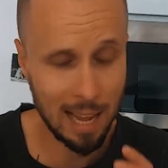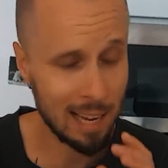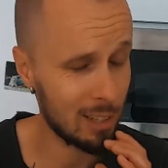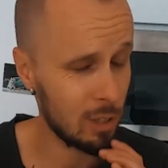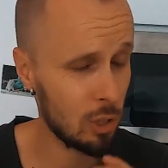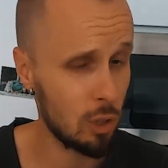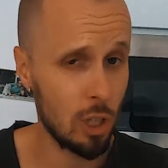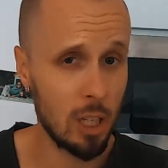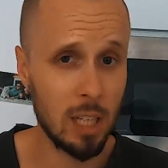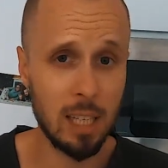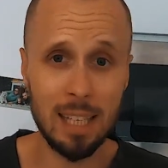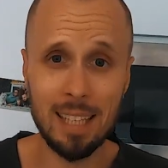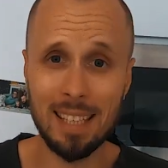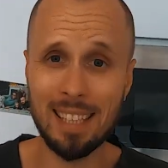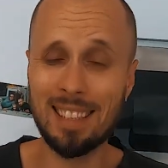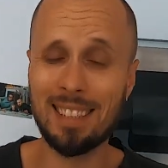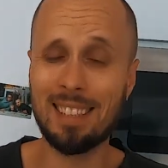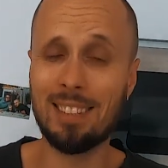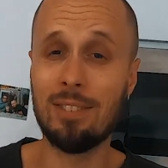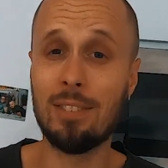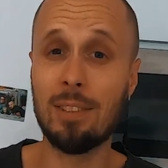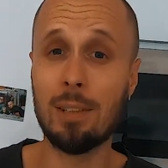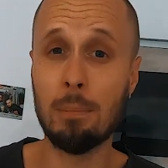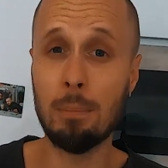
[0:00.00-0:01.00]
Actually,
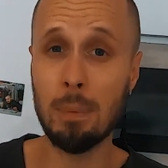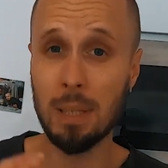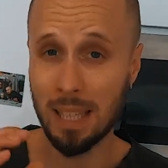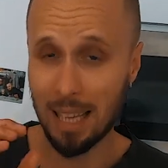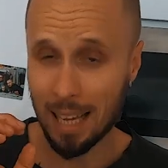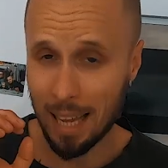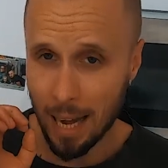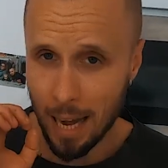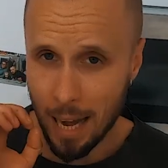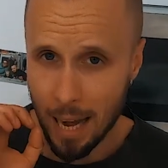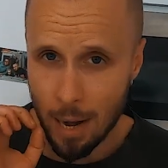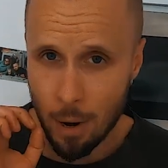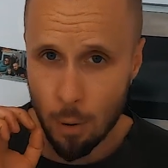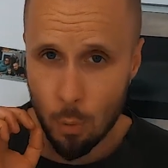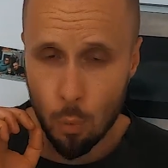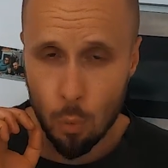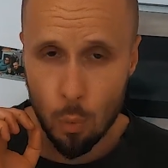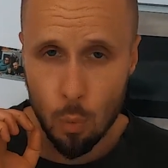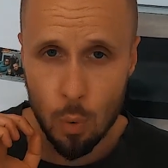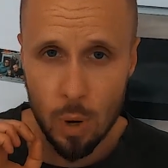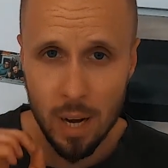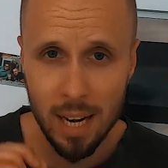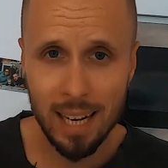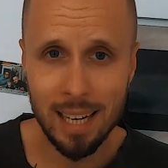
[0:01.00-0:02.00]
it will be a
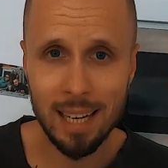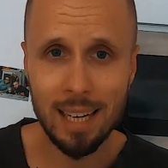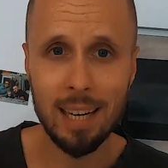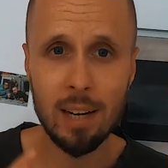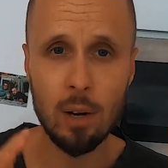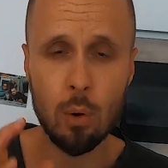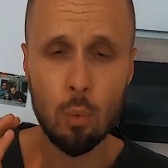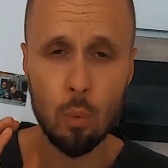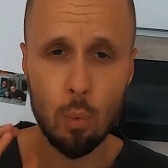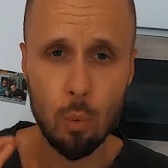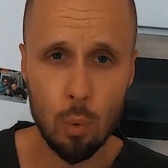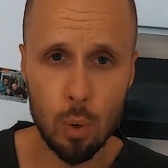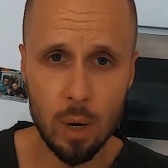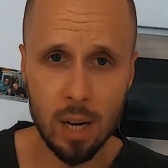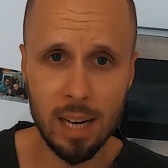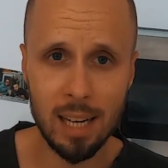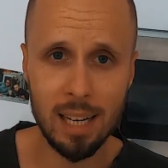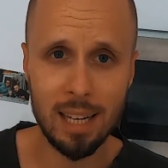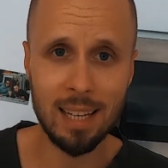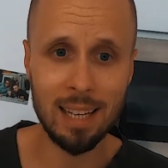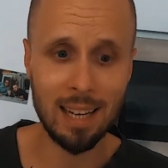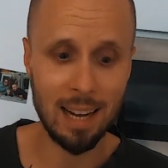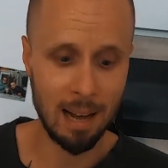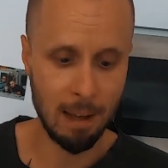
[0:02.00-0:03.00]
really,
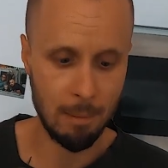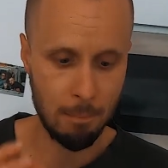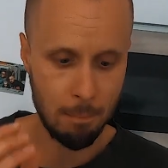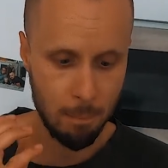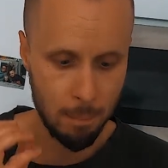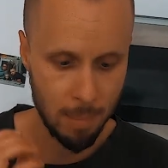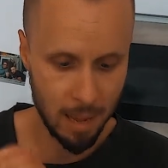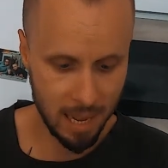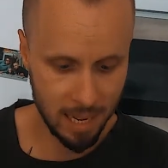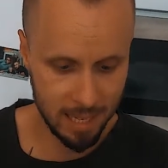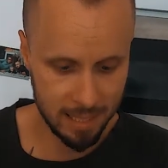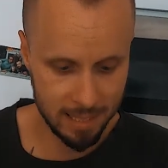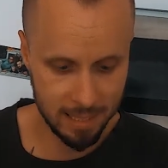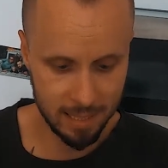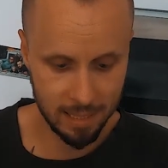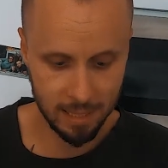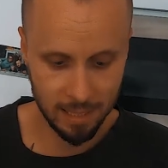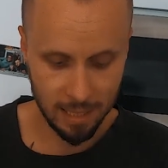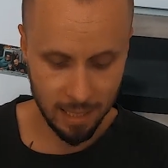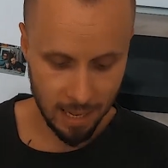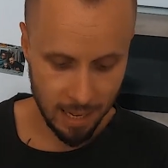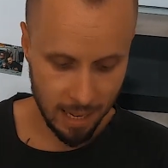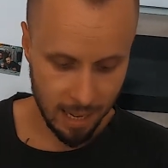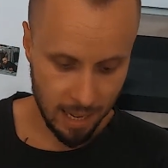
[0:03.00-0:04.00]
really
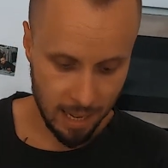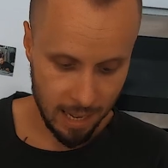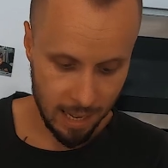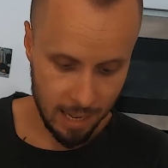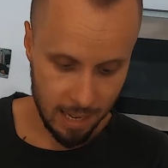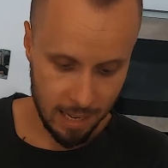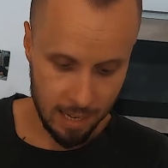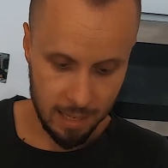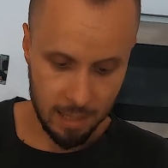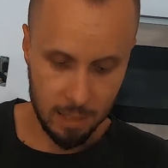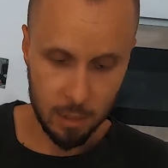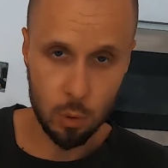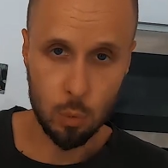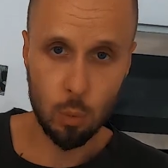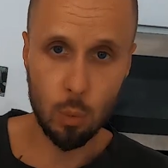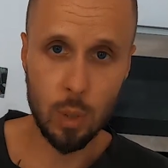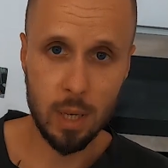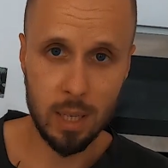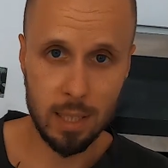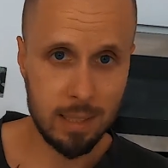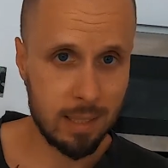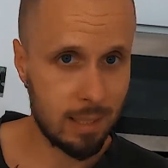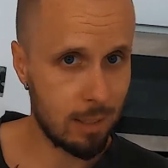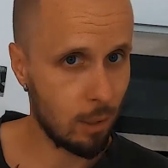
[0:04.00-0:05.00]
amazing
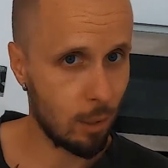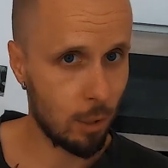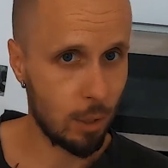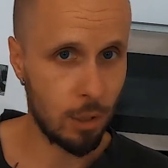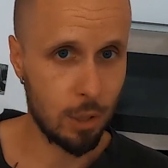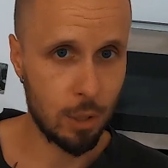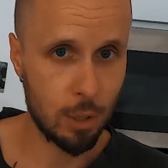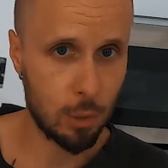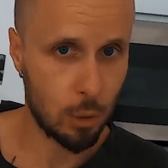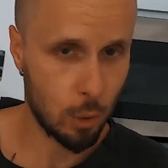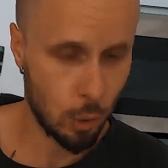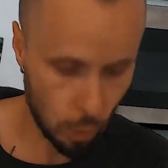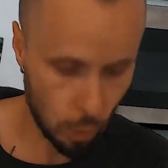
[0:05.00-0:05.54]
twist on this